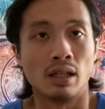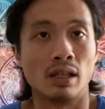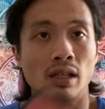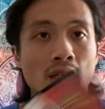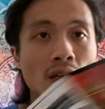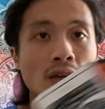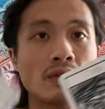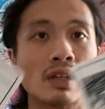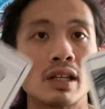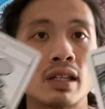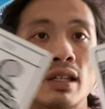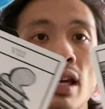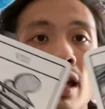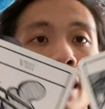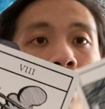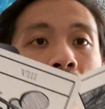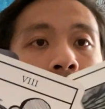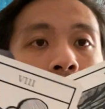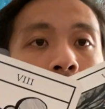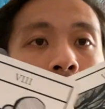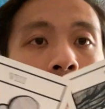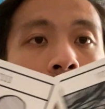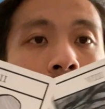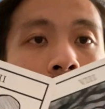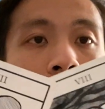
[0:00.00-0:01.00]
You have the King of
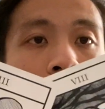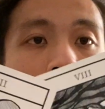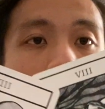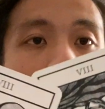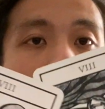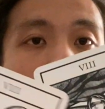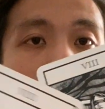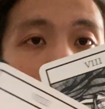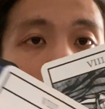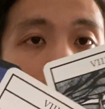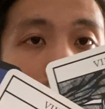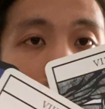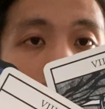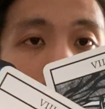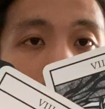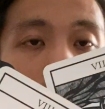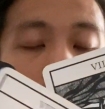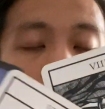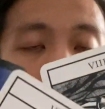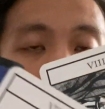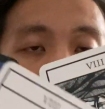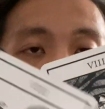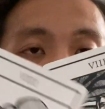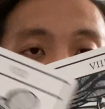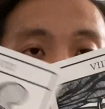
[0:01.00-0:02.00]
Wands, Eight of
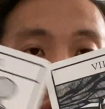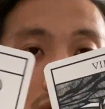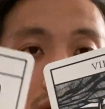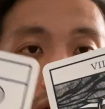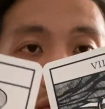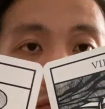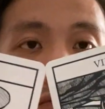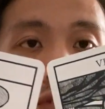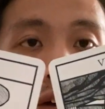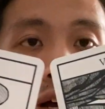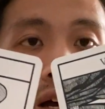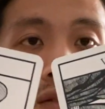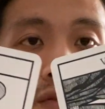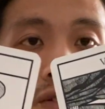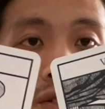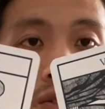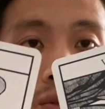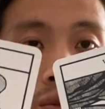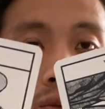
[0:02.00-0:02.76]
Swords, Five of